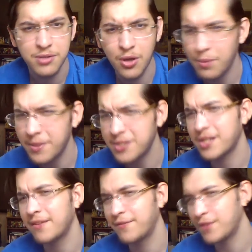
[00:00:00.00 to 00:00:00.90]
a whole bunch
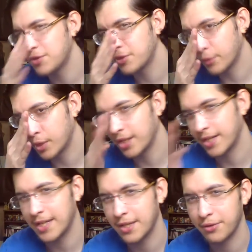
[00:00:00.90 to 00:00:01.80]
of confusion
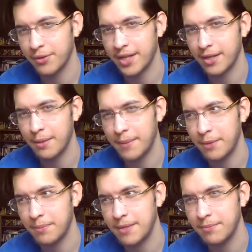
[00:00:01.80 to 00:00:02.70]
regarding E3
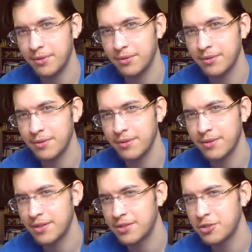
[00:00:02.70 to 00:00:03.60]
about people
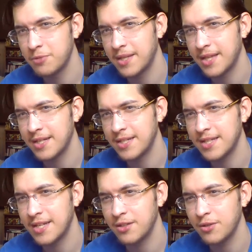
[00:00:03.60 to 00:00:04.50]
assuming that
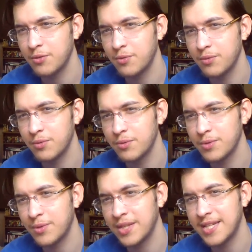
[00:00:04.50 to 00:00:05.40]
Nintendo,
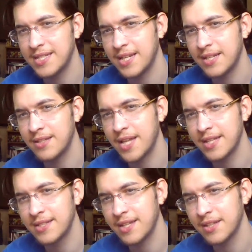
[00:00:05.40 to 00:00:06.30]
when they said
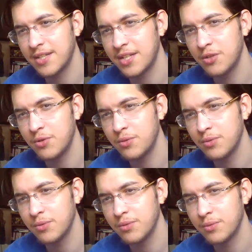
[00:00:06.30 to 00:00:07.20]
that Zelda U
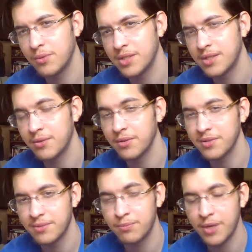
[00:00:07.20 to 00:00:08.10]
was
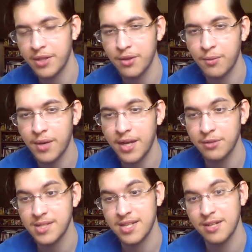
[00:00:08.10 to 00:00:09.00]
Breath of the
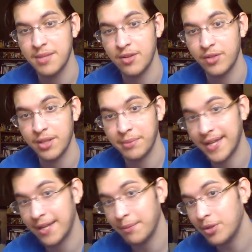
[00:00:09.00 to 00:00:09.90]
Wild was going to be the only
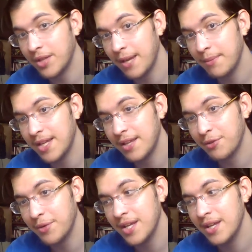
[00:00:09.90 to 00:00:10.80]
playable game at
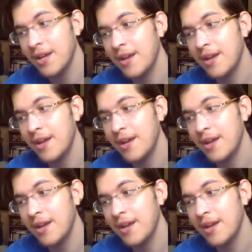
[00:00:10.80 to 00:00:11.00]
E3,